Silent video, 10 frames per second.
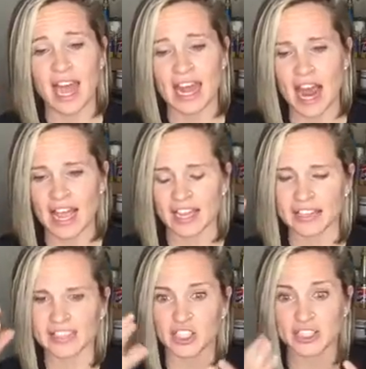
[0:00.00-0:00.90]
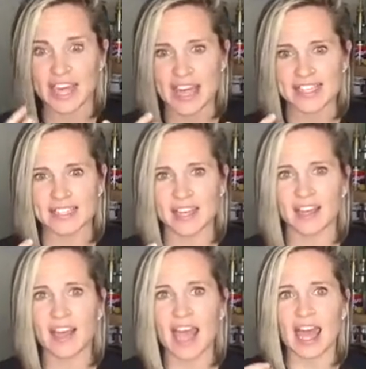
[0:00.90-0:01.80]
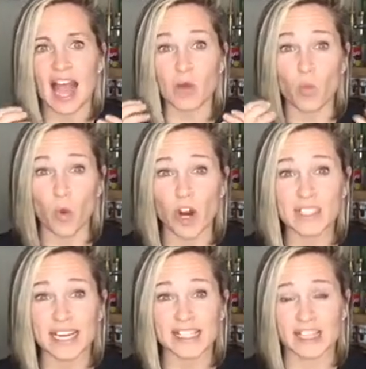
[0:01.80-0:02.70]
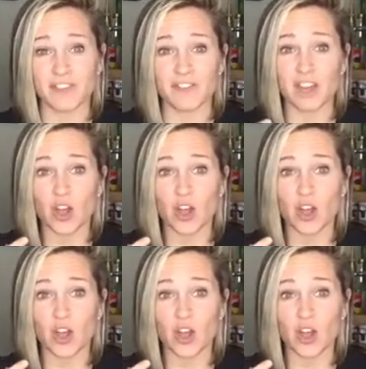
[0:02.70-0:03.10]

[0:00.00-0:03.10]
and I could taste it and I worked as if